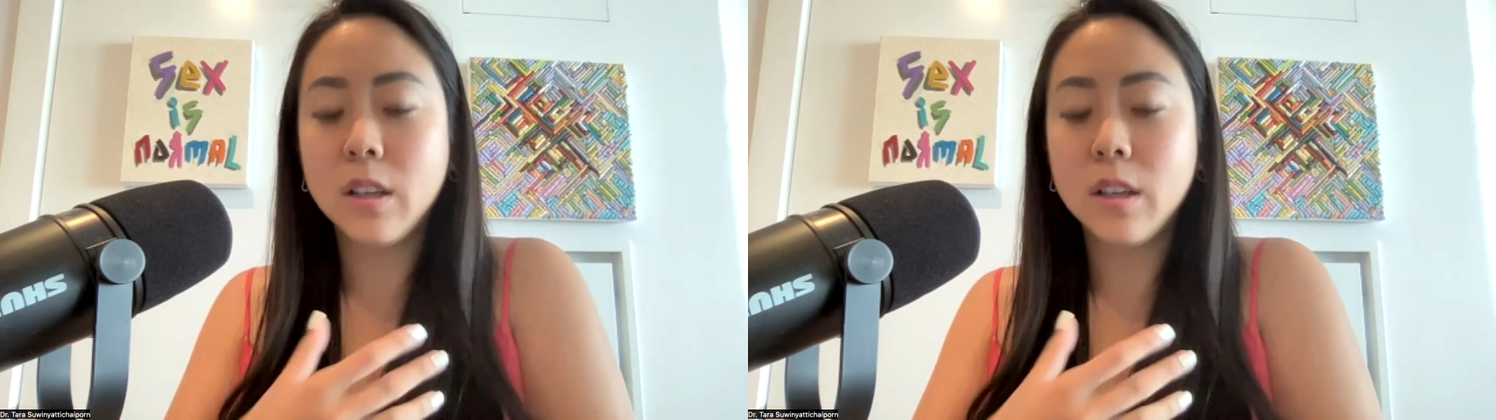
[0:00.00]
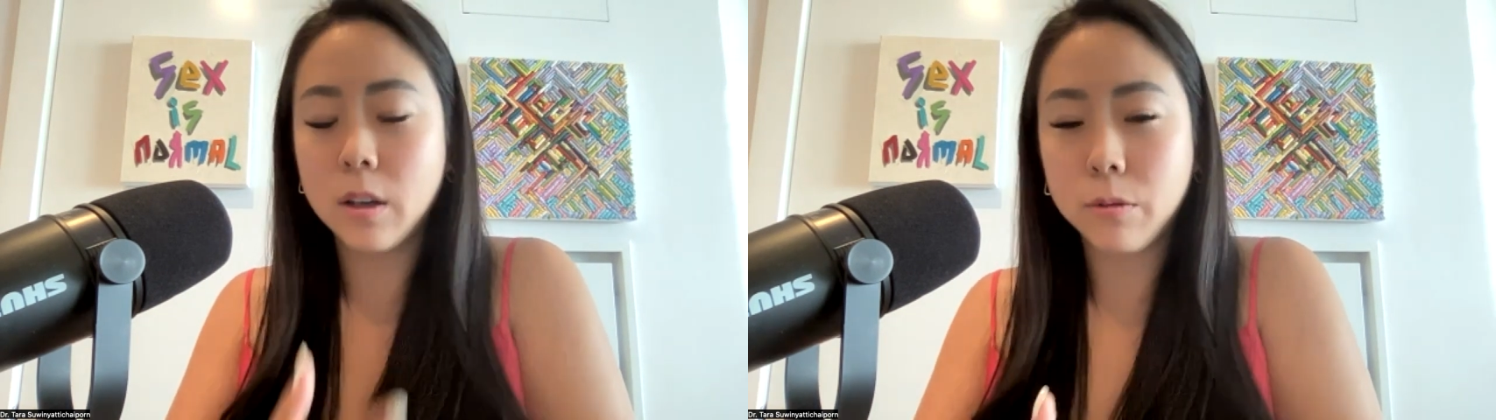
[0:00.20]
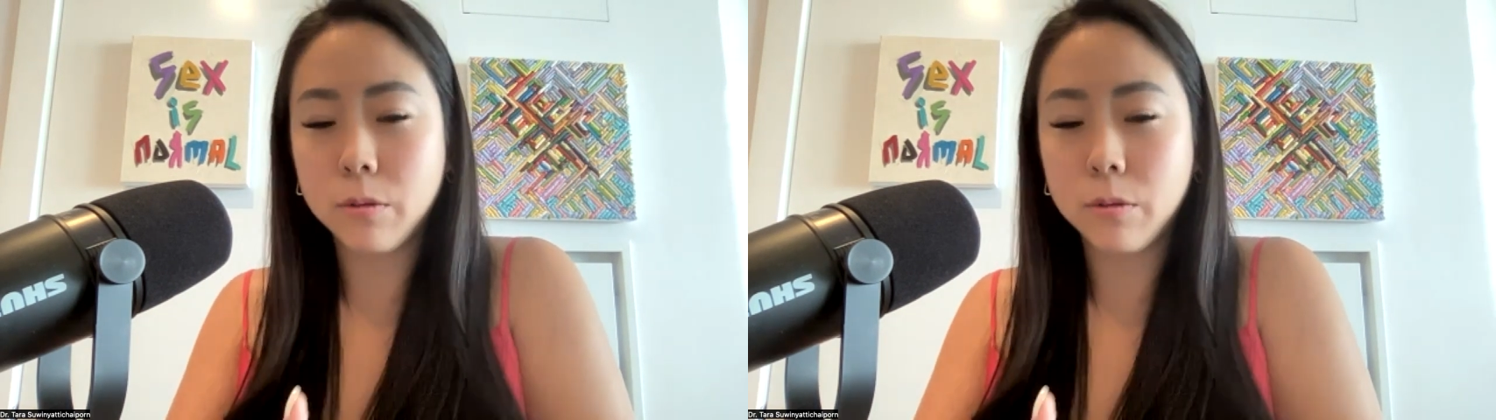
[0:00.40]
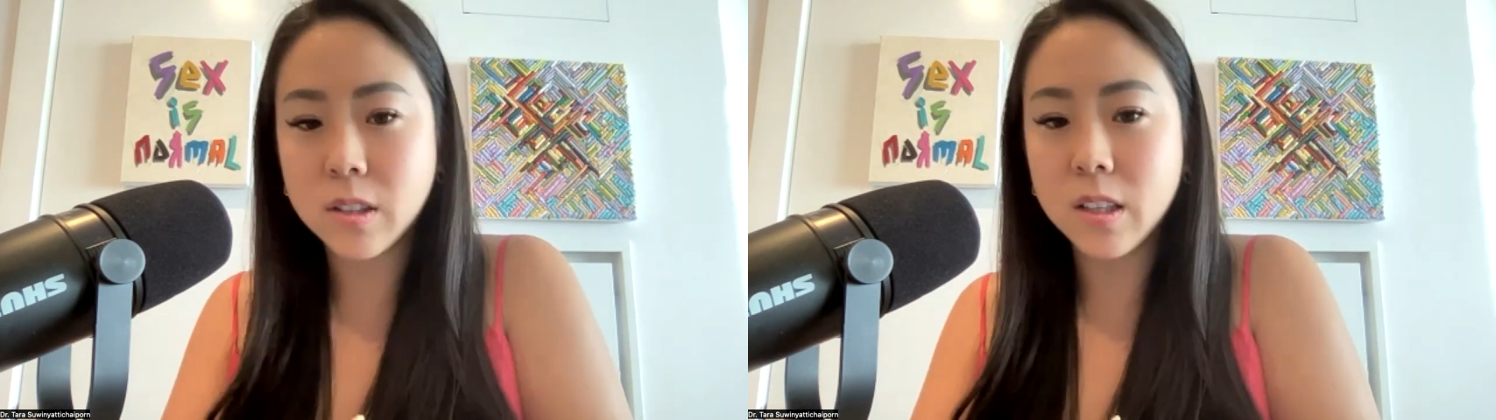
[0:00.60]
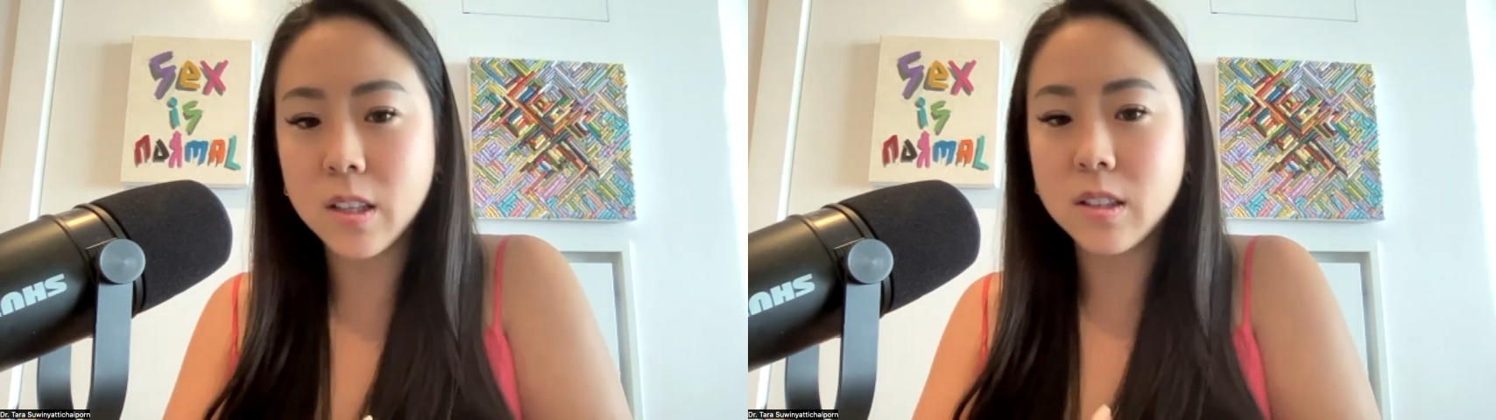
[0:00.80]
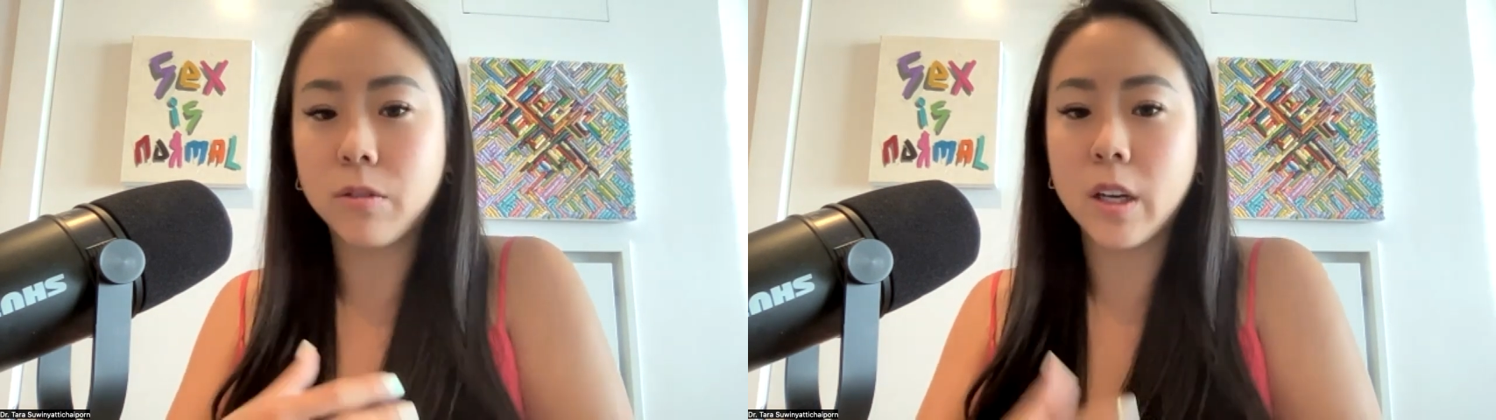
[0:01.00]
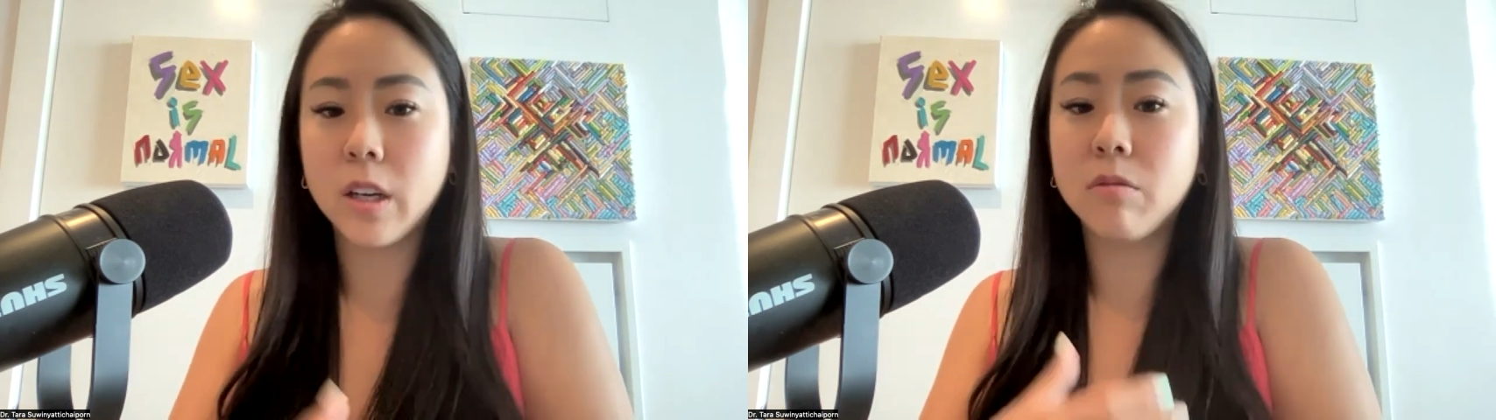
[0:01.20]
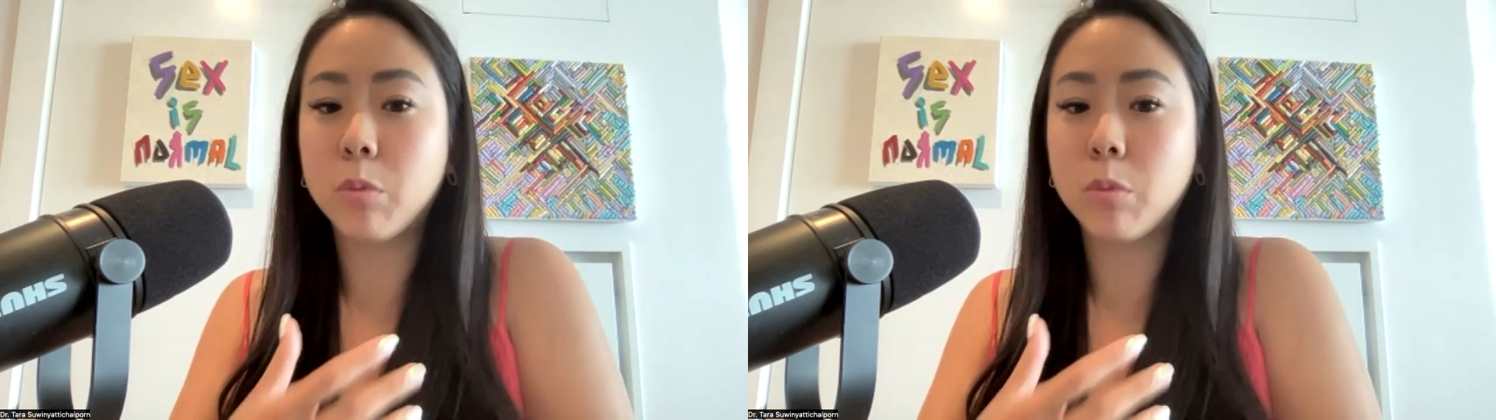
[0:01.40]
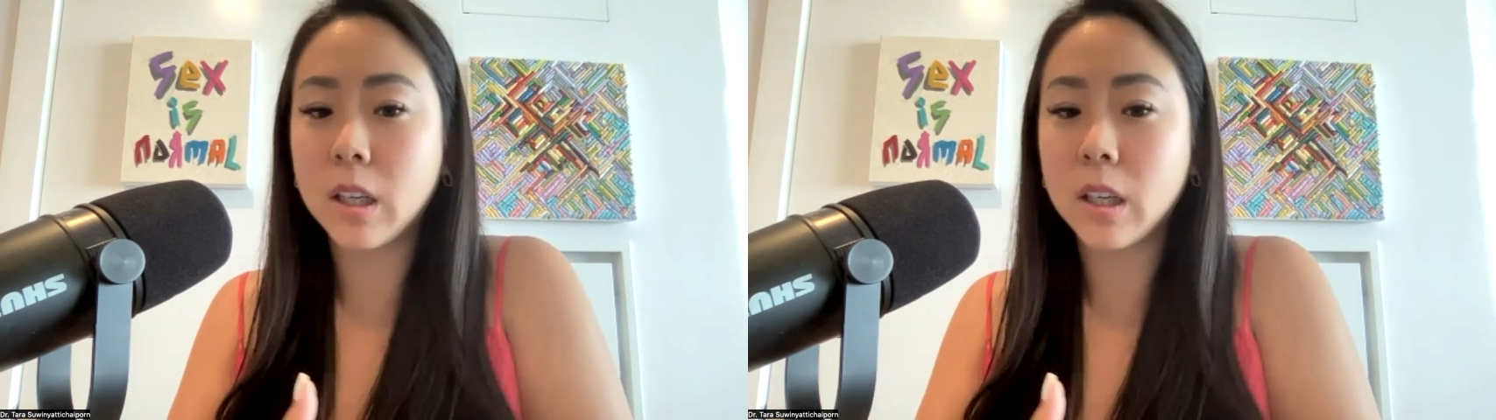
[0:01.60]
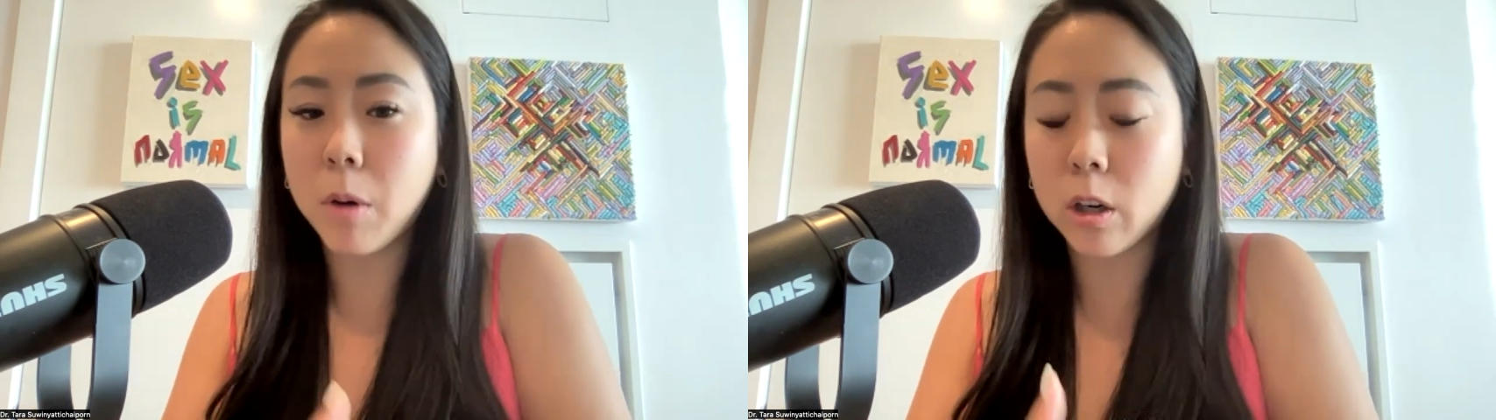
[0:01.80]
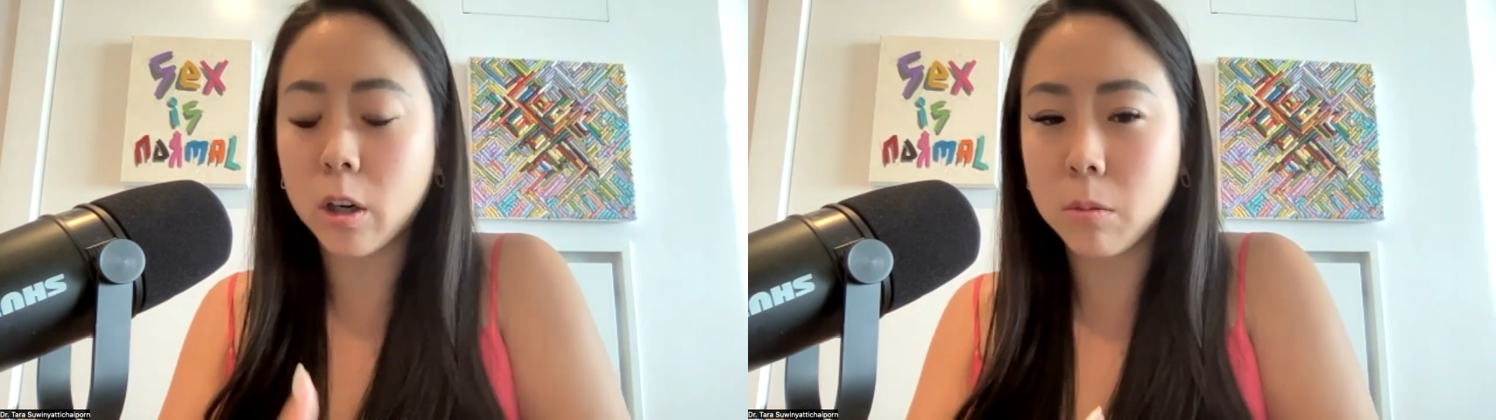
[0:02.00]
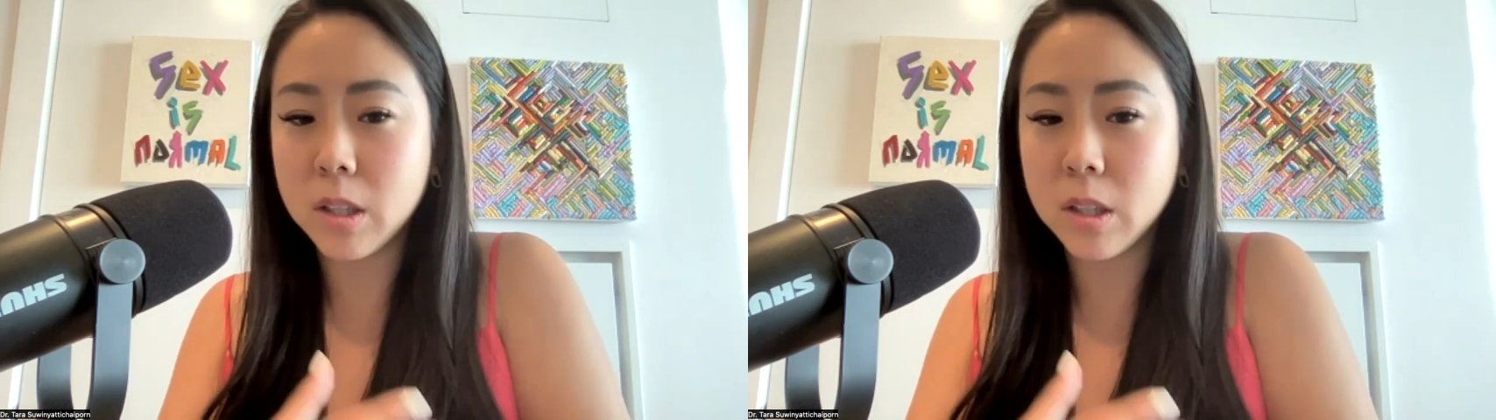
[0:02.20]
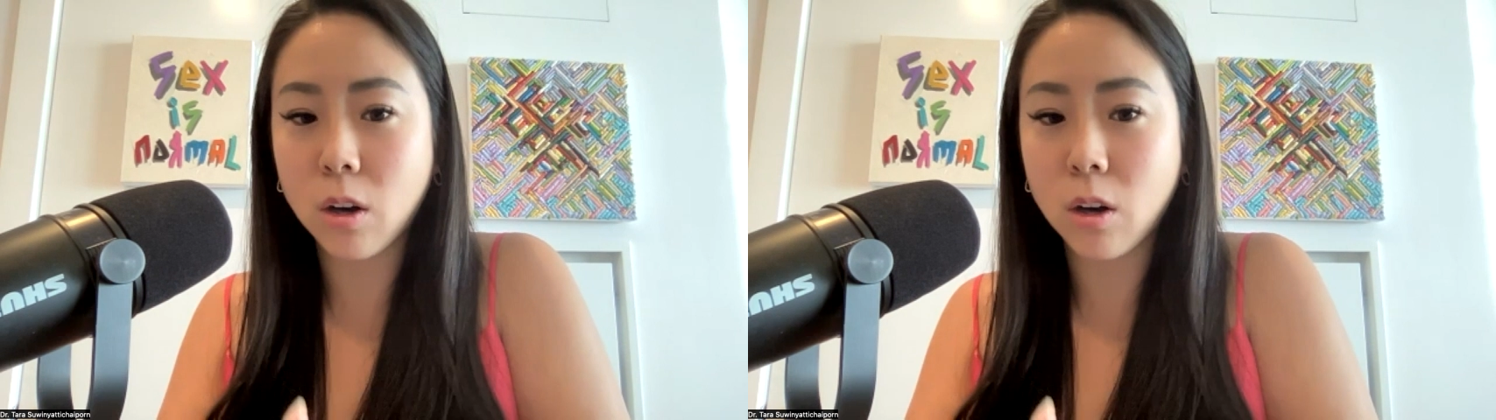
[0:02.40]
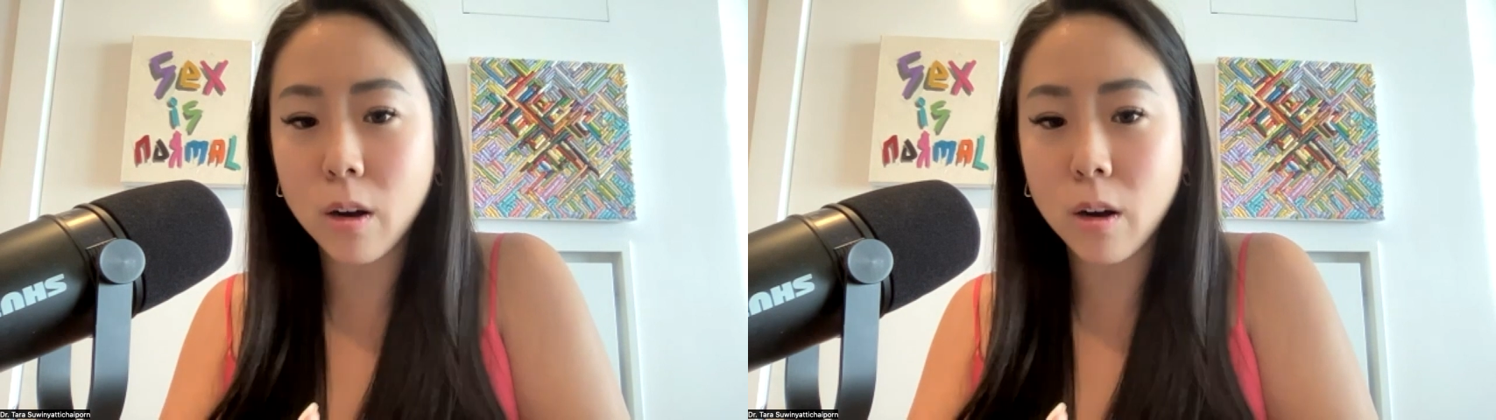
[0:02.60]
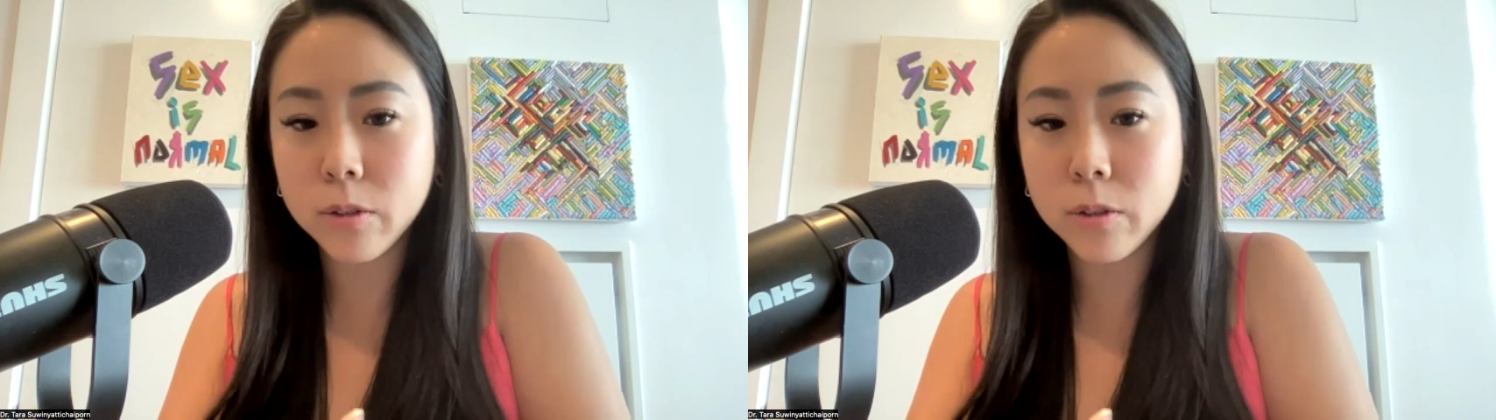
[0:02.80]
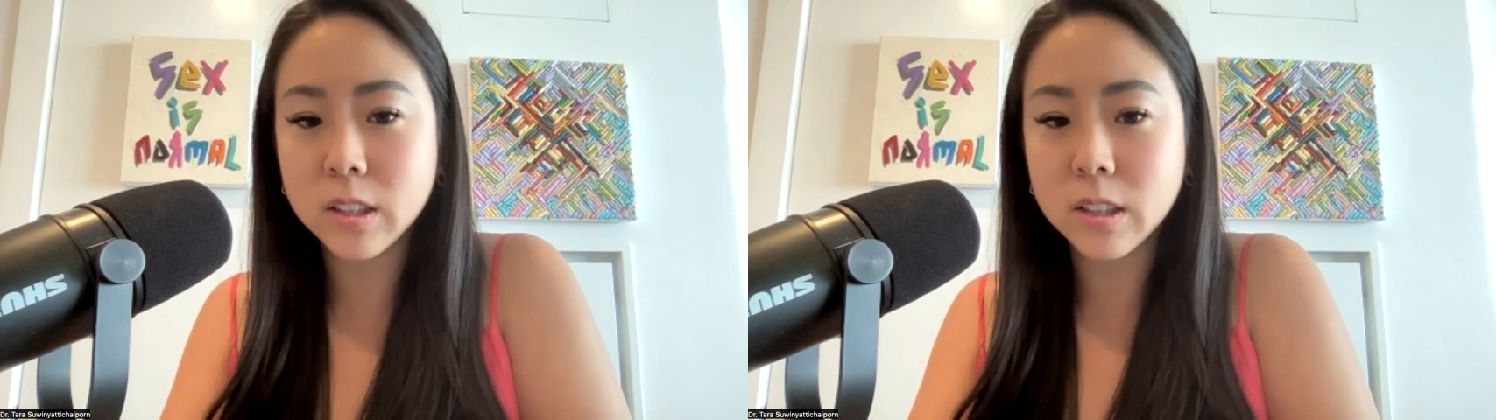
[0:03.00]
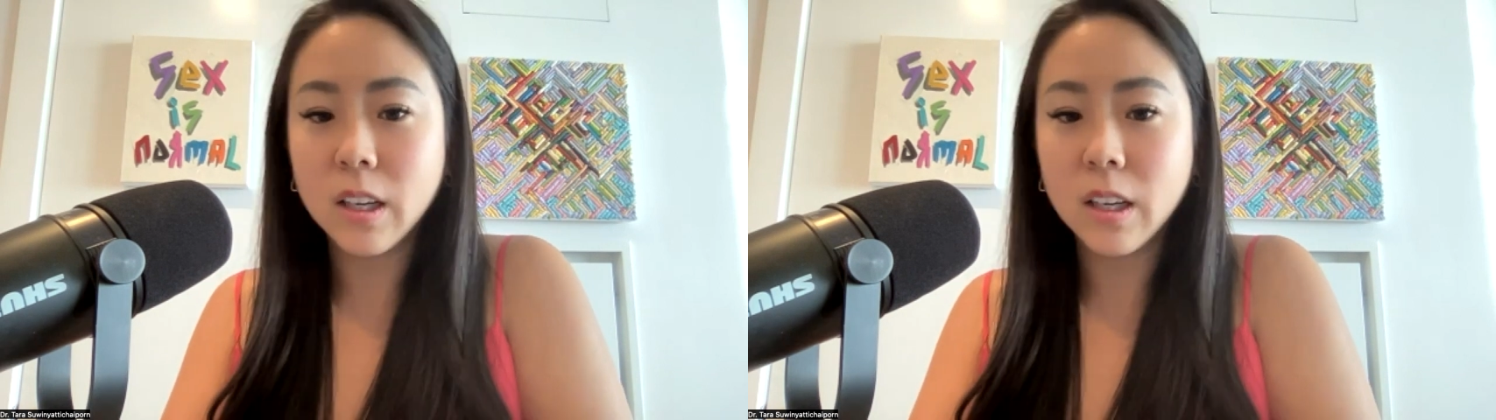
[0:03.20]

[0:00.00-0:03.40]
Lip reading: differences, afraid of bringing up arguments and conflict.